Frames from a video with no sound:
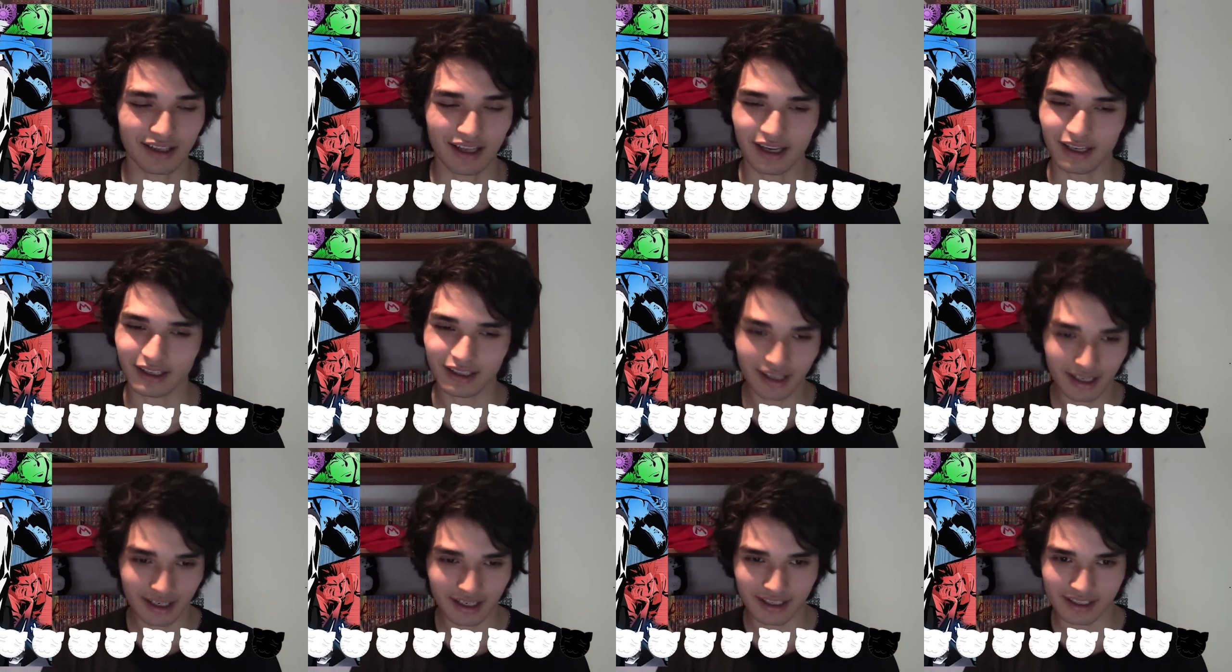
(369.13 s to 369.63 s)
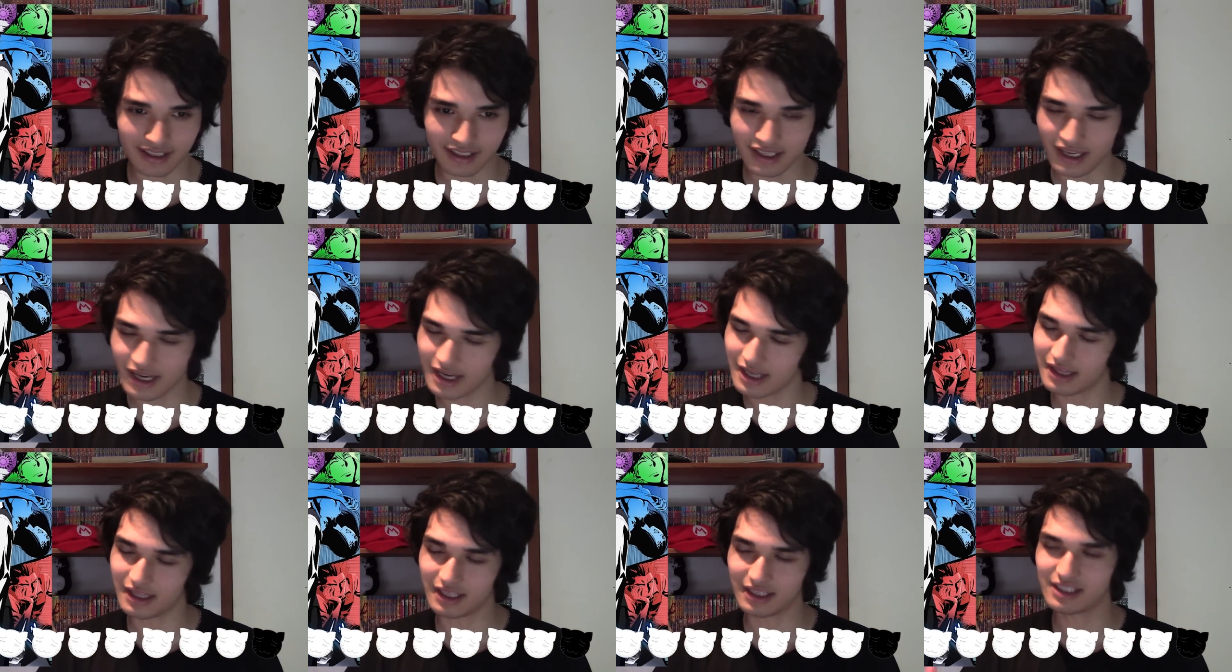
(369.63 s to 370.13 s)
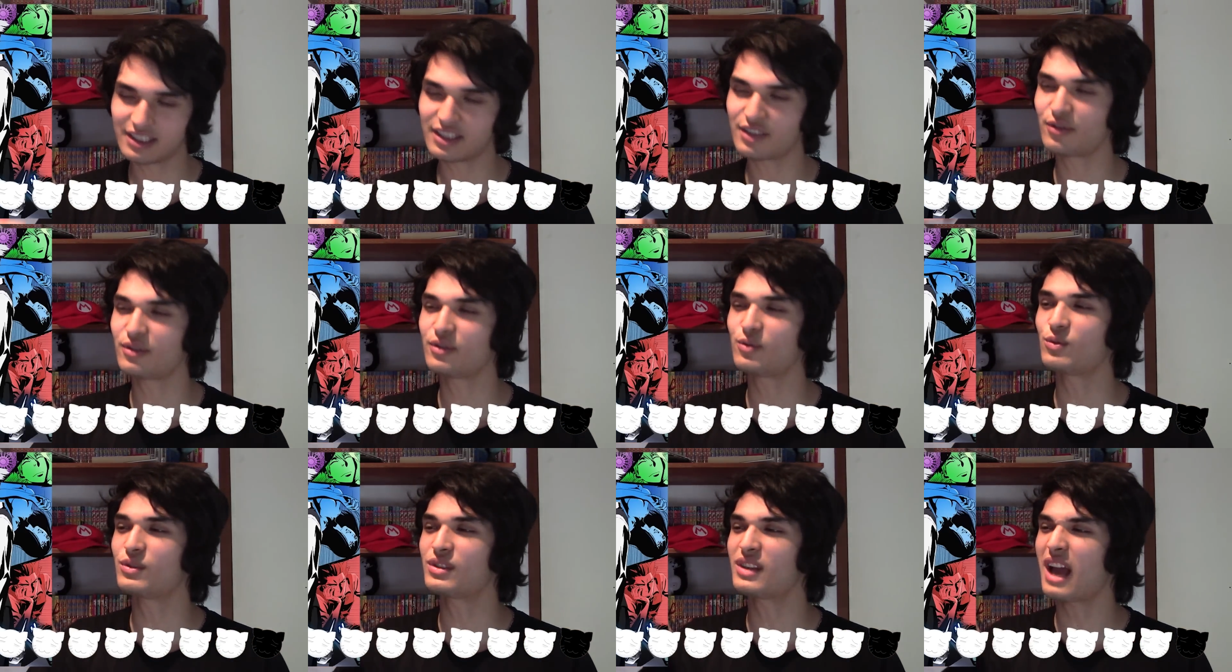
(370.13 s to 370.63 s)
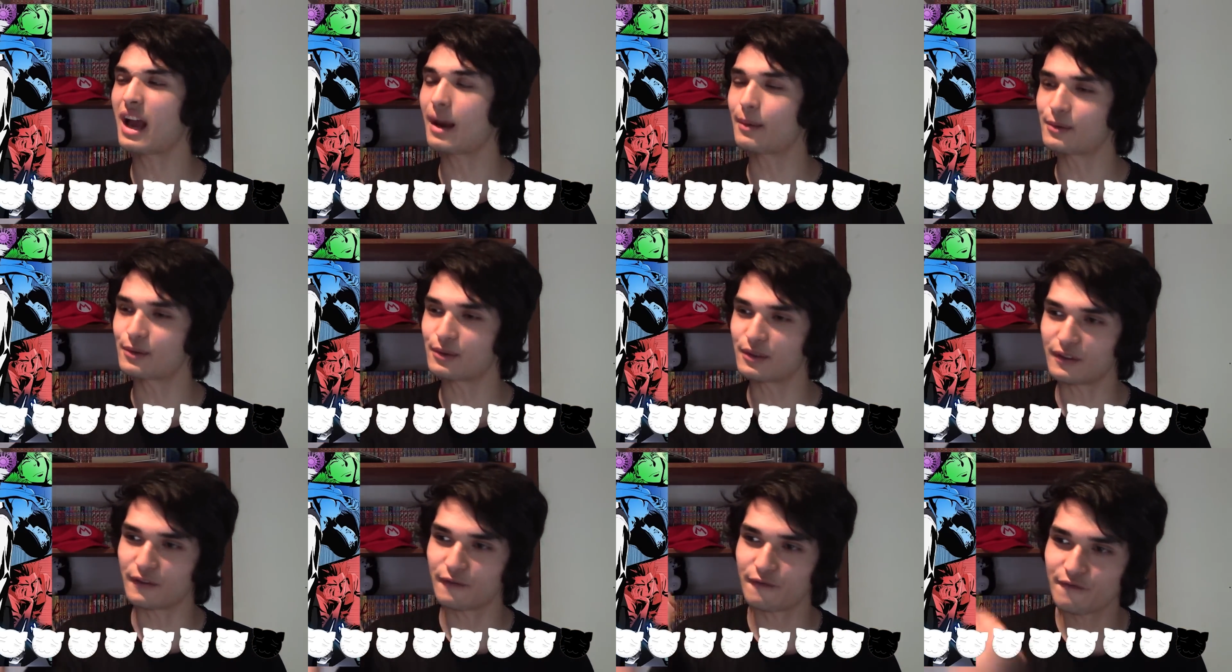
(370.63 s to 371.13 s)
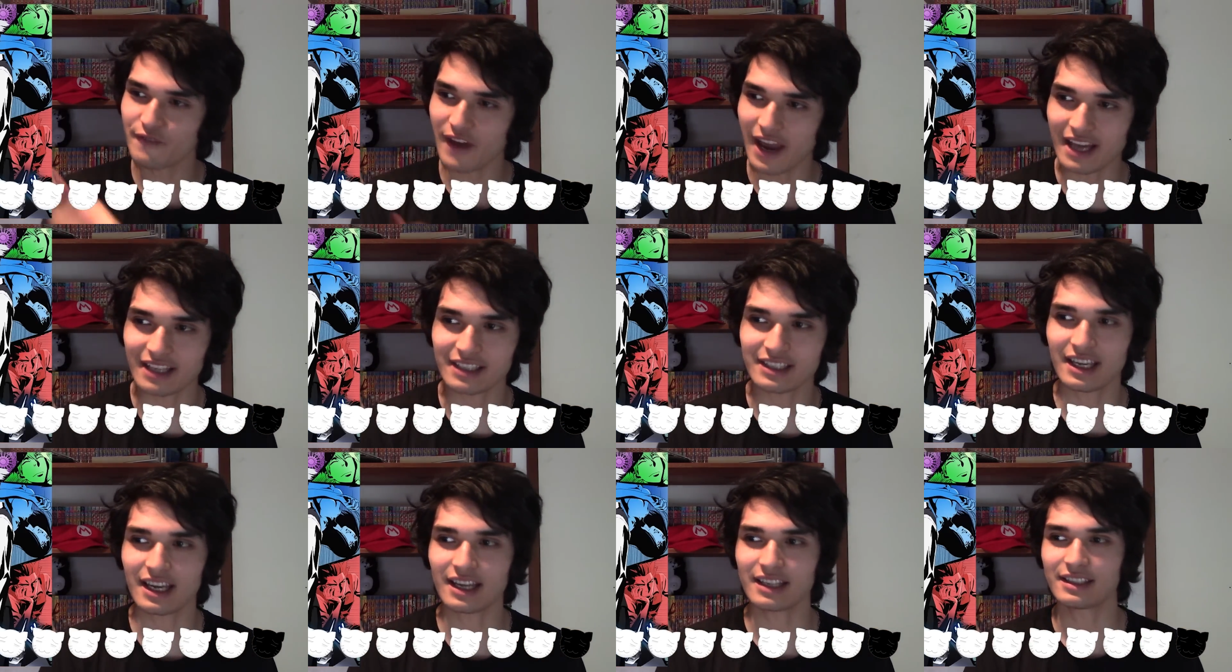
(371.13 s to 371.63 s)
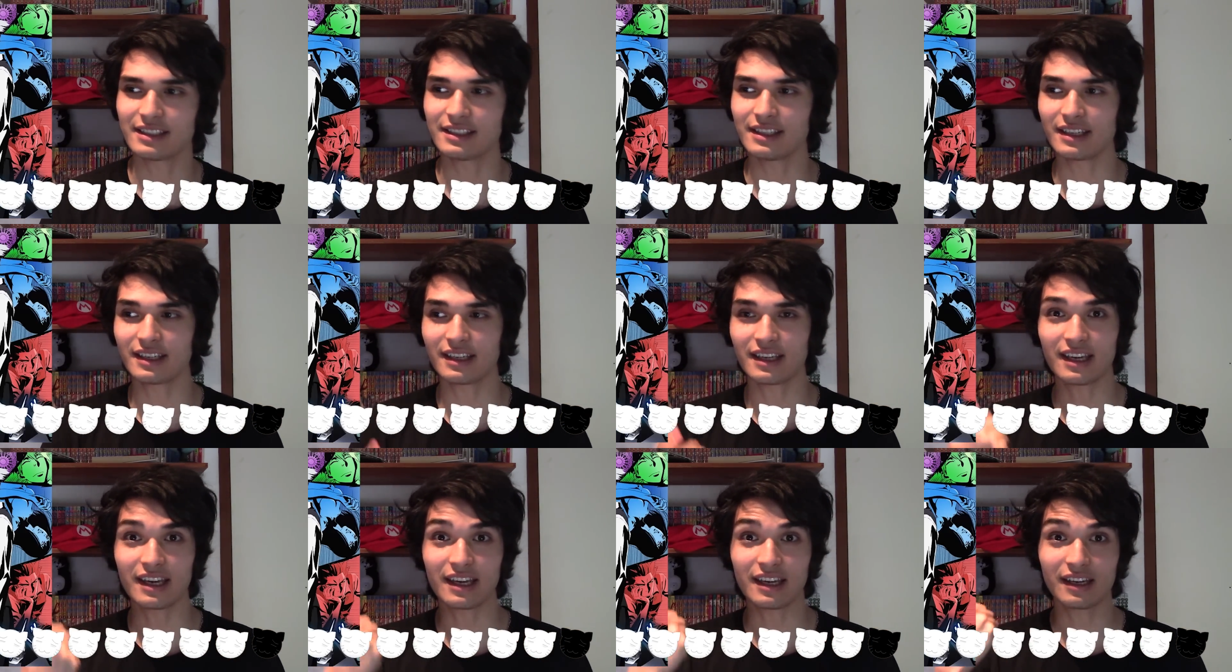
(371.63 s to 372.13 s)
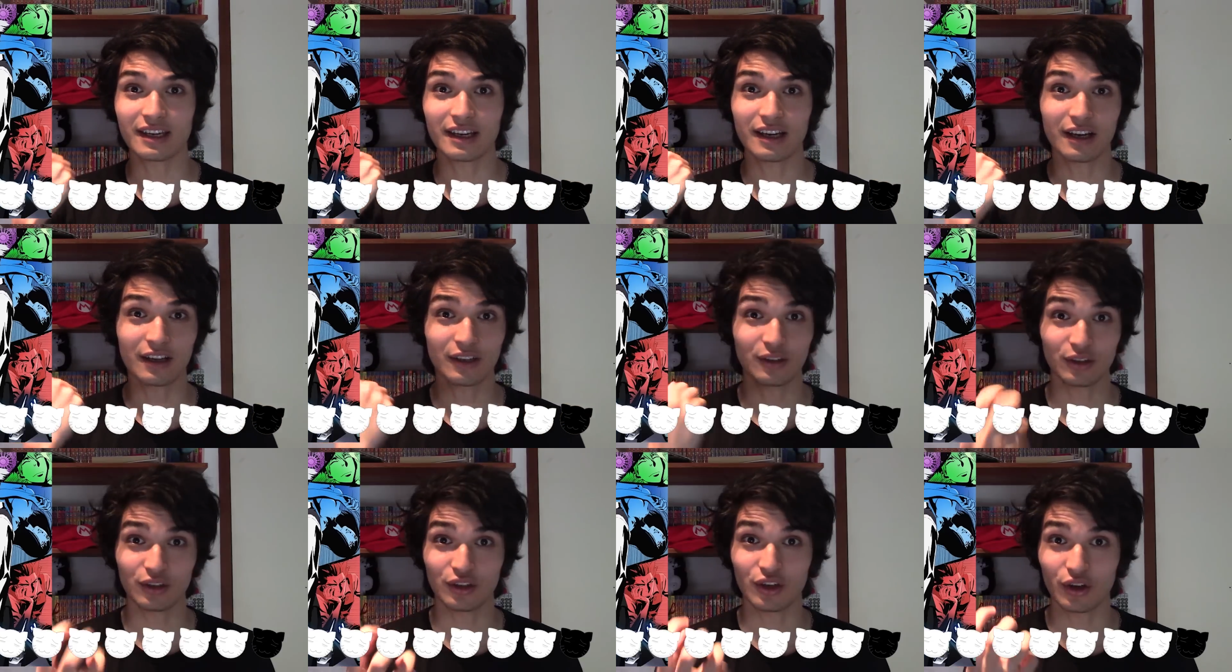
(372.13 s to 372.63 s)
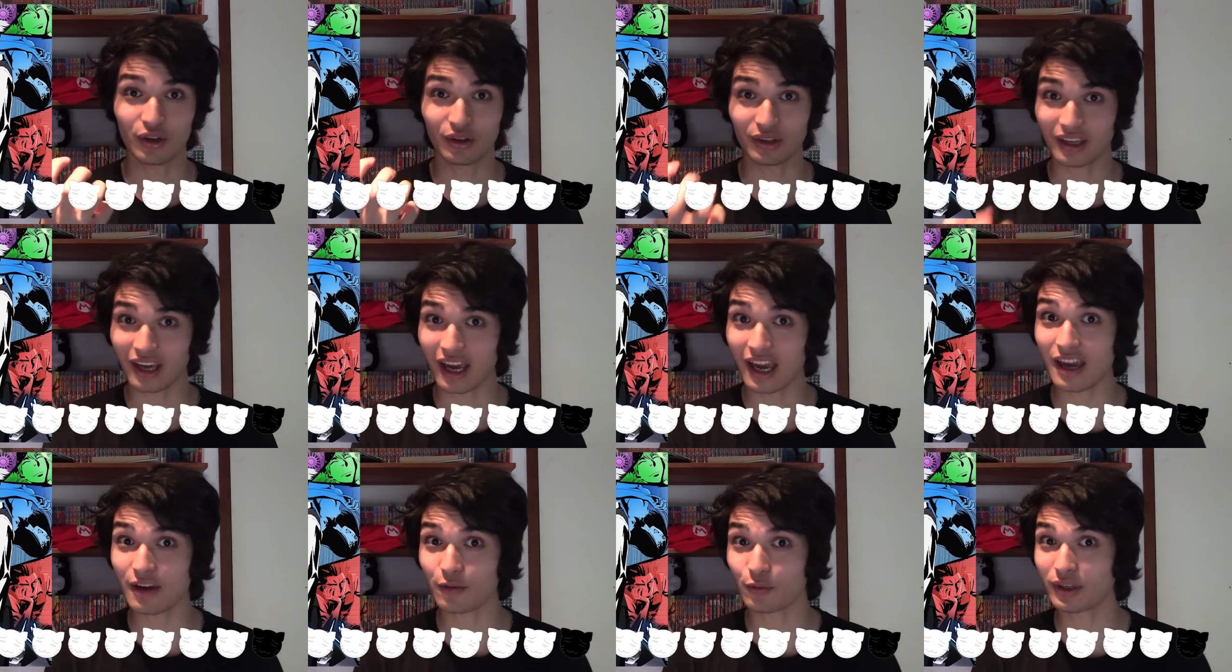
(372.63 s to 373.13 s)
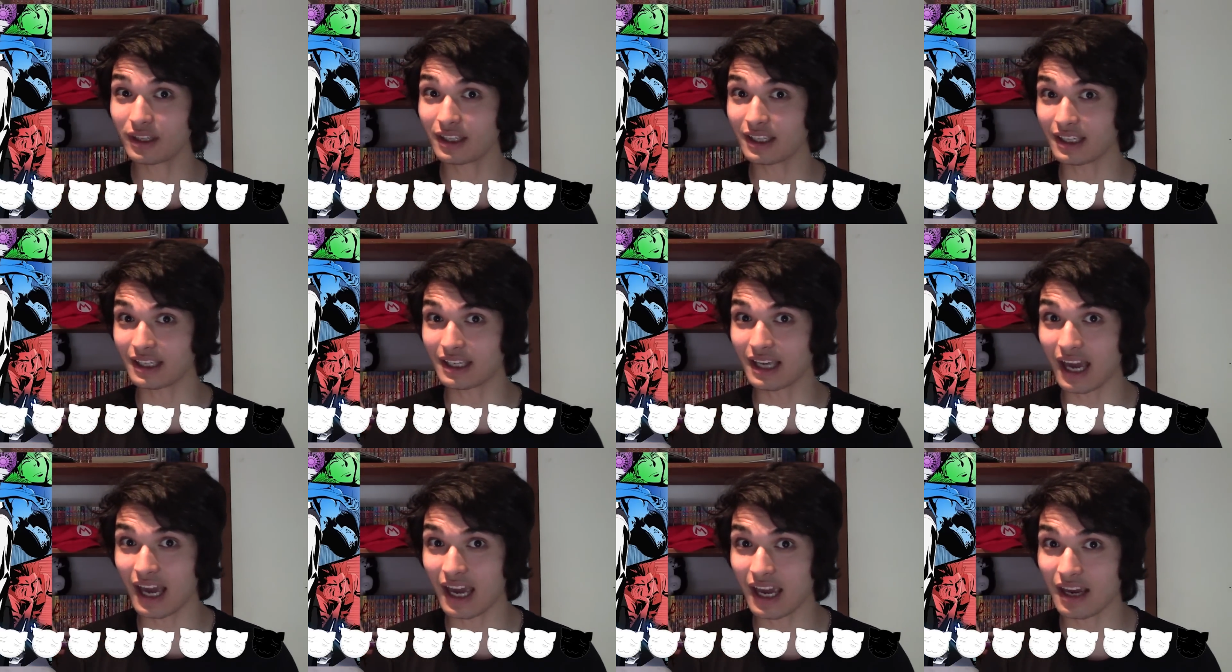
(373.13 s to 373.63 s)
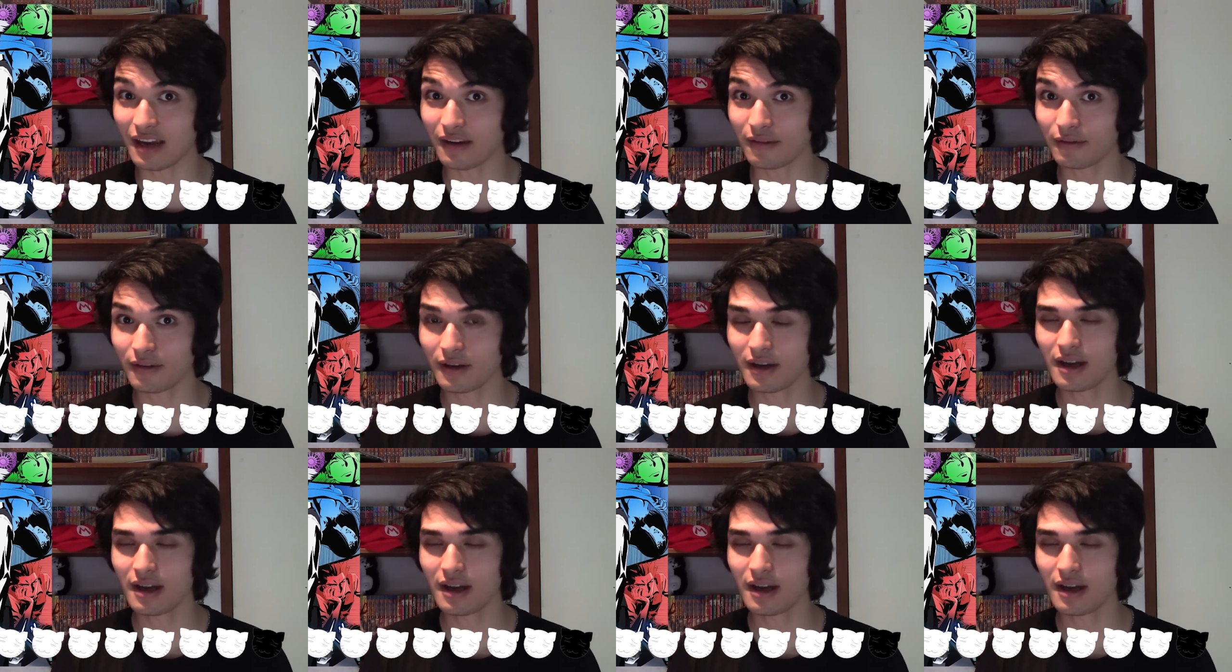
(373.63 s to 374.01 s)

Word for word: Like like I said, this series was absolutely fantastic. It you know gave really gave